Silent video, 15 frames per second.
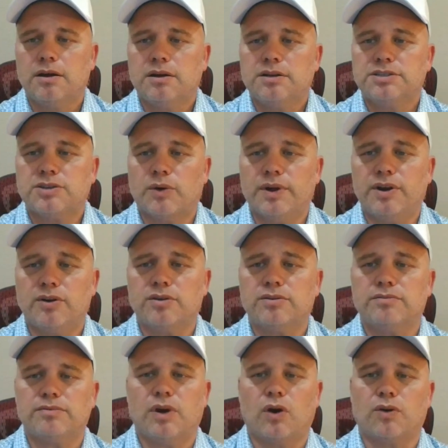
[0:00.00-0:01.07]
So
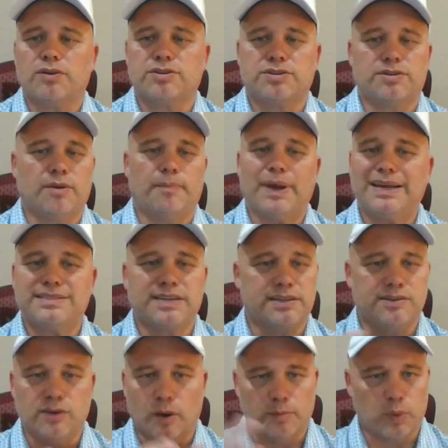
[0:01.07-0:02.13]
here are the
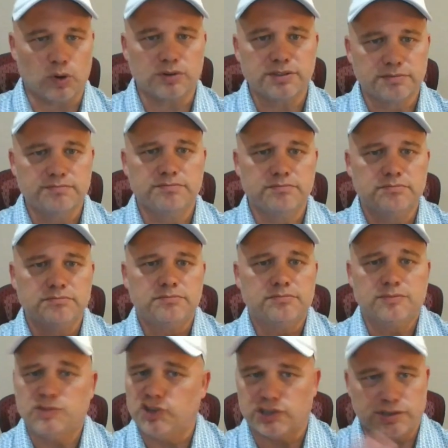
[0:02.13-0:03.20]
basic numbers,
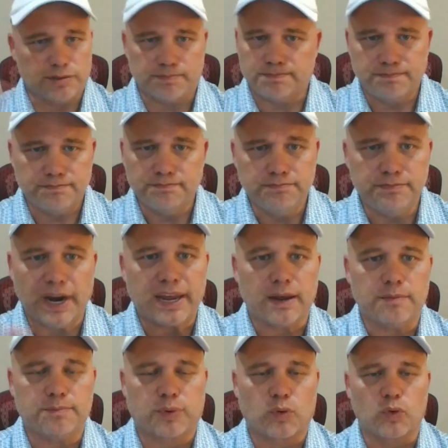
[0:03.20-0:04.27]
just to make
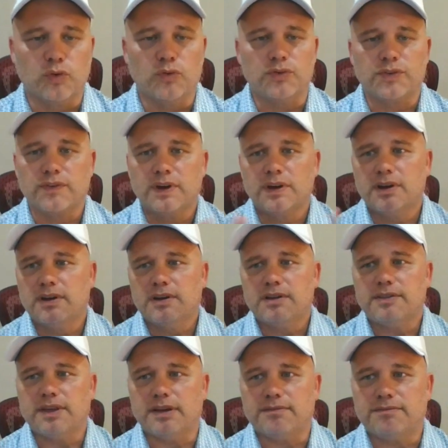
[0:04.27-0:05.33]
it proof
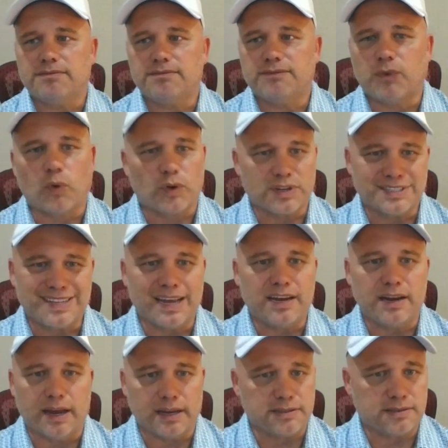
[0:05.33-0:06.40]
that Florida State
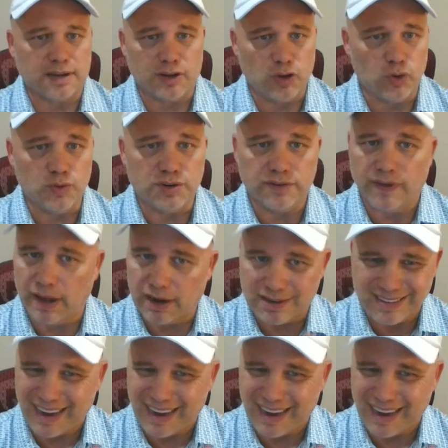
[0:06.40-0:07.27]
has a huge advantage.